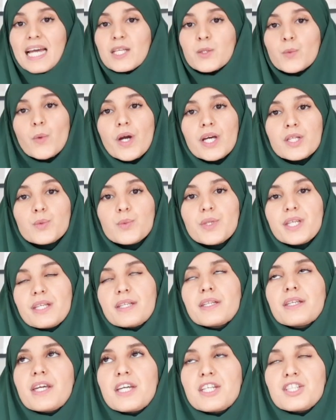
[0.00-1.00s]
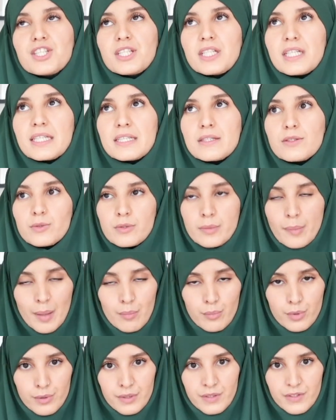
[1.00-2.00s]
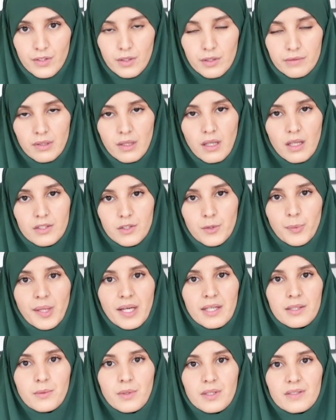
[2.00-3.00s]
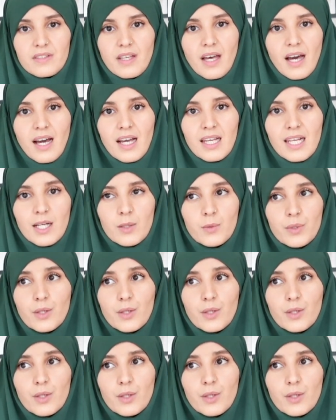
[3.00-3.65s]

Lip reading: And when we engage in the remembrance of Allah subhanahu wa ta'ala,